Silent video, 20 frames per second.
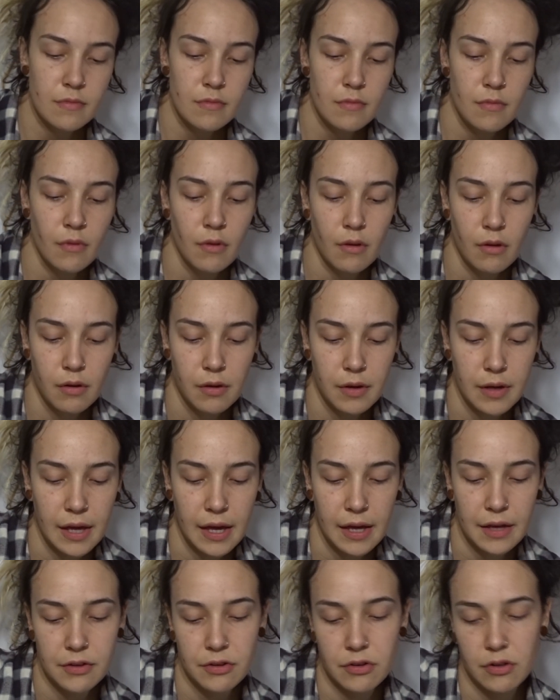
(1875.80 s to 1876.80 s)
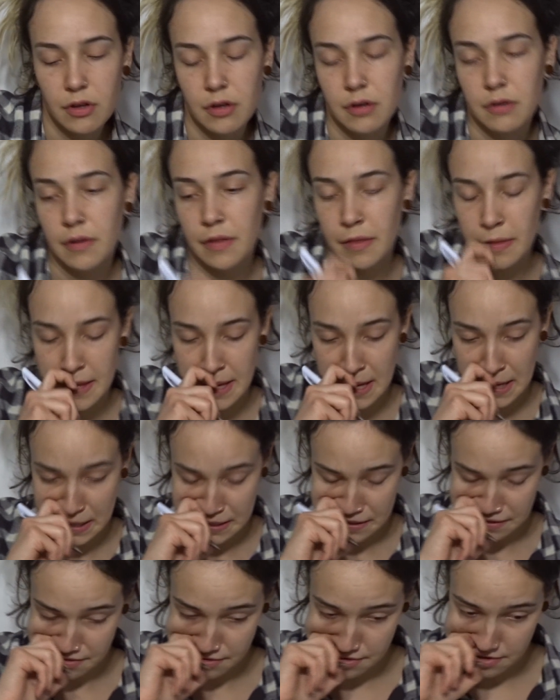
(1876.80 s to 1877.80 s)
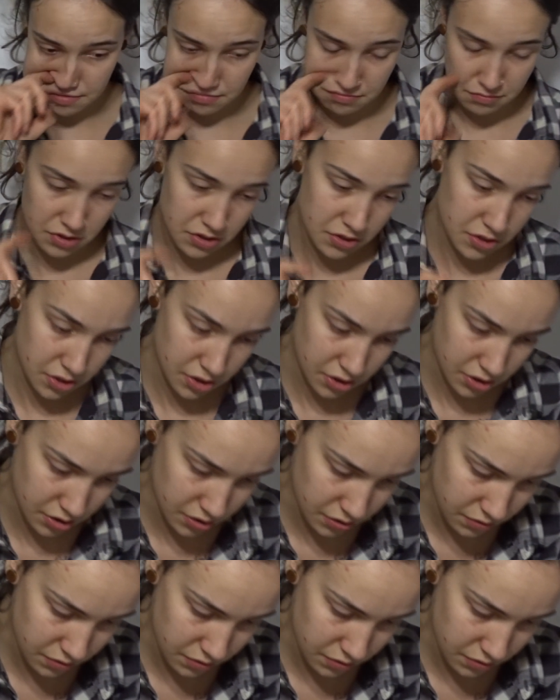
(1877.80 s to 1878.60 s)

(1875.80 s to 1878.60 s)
Okay, so that comes to